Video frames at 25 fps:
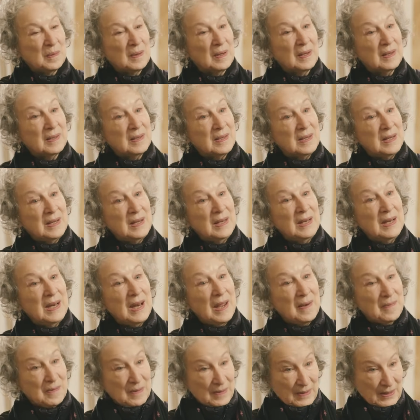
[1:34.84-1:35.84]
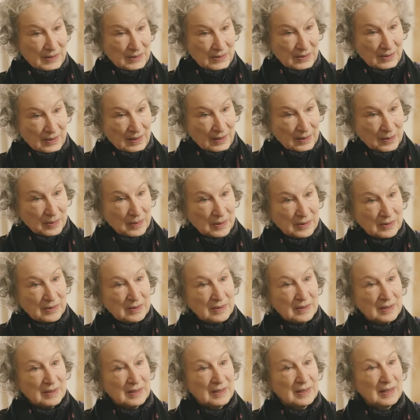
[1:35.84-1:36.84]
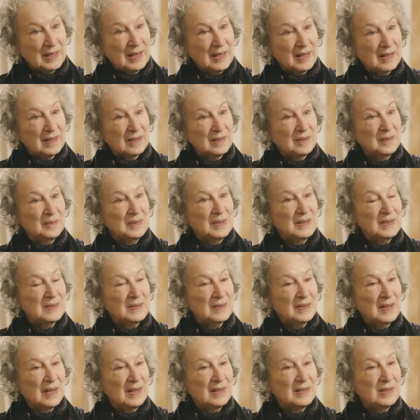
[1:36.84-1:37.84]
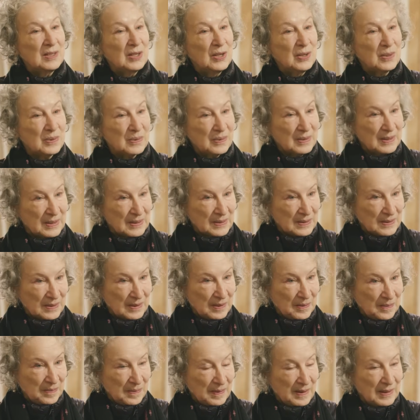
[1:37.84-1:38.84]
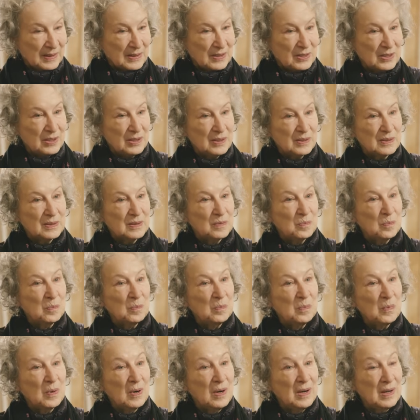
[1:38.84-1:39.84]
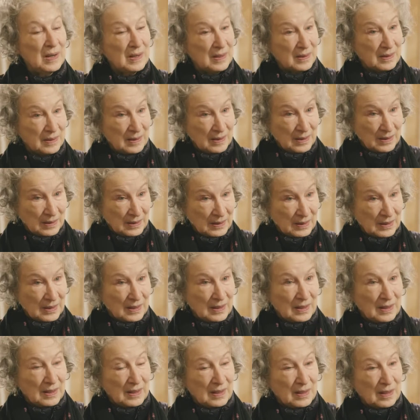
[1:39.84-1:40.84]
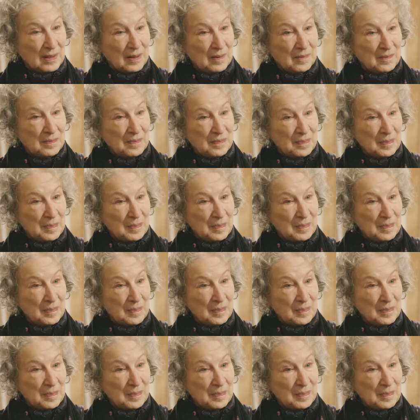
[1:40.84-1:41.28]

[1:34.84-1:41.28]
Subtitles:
well, I never answer that question. And the reason I don't is that if I choose one of